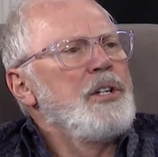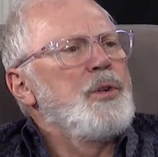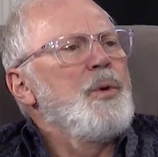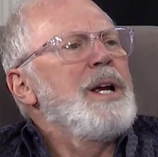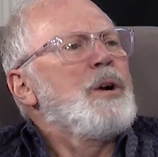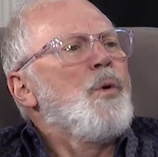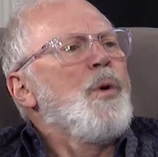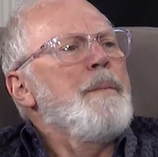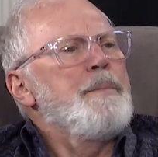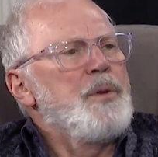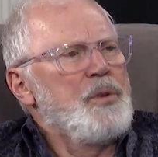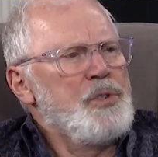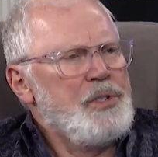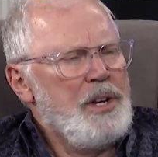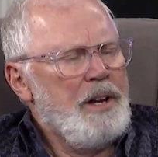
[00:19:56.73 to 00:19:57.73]
to equip
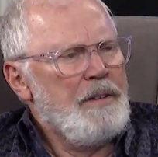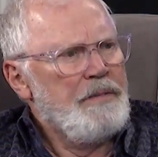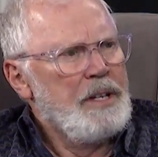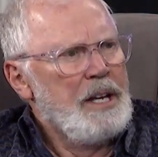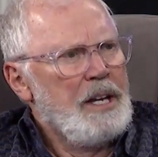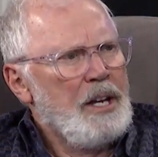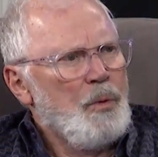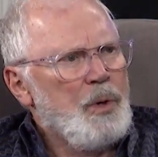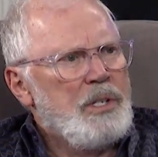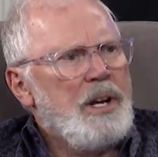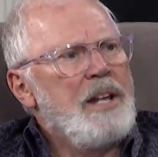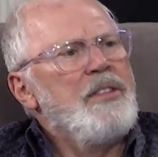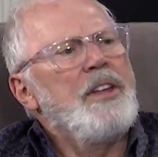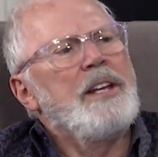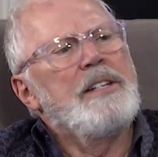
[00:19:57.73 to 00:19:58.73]
yourself, which
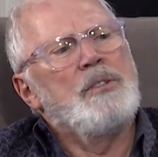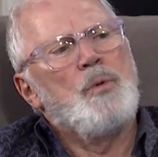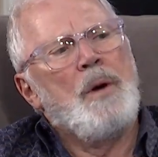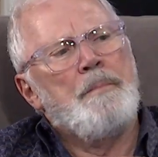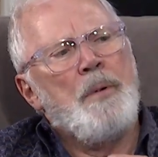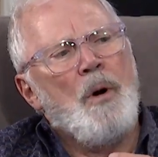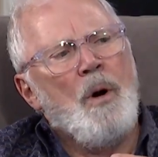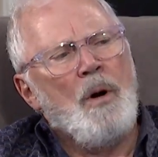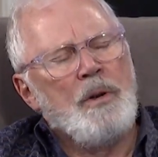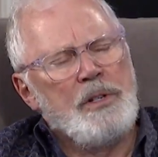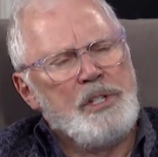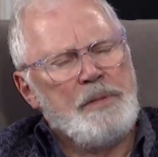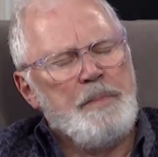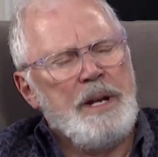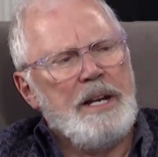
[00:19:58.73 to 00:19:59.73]
I think is what Paul
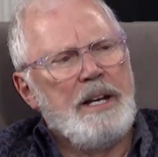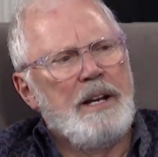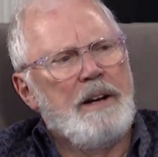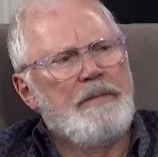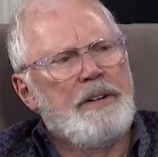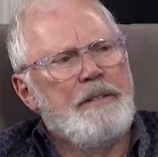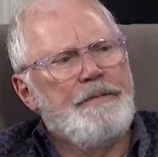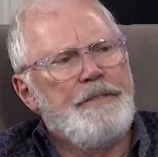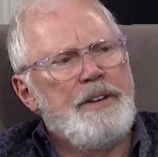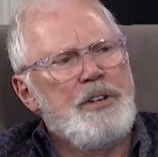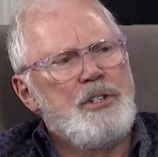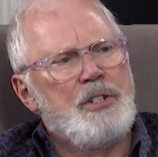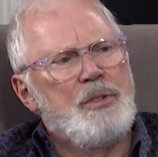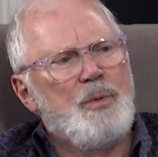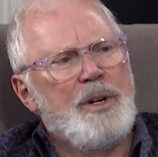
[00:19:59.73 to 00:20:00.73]
is speaking of in
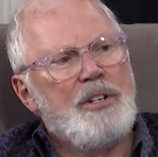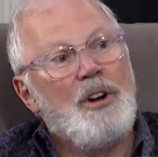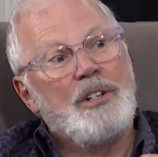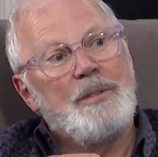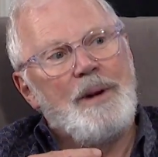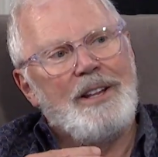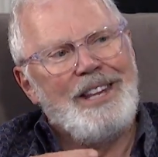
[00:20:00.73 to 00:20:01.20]
Ephesians, where he talks